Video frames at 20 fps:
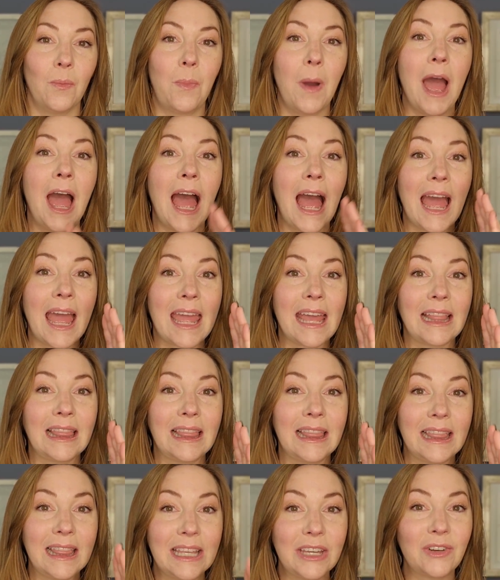By
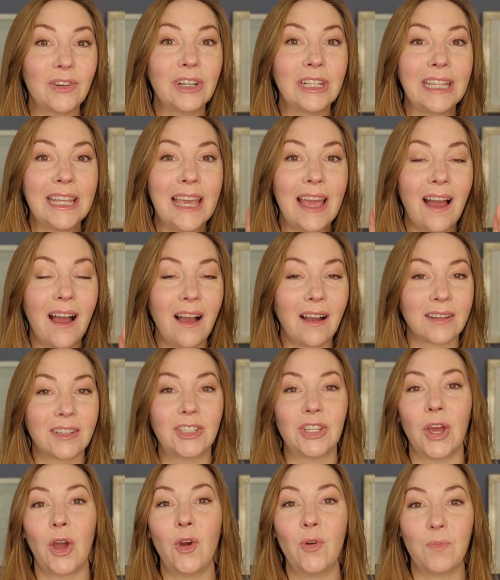literally
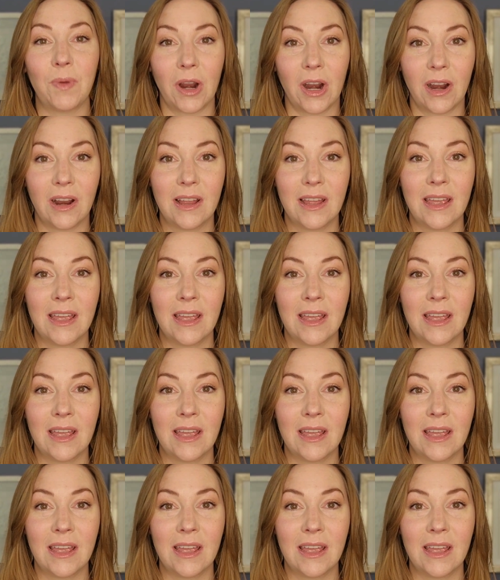October,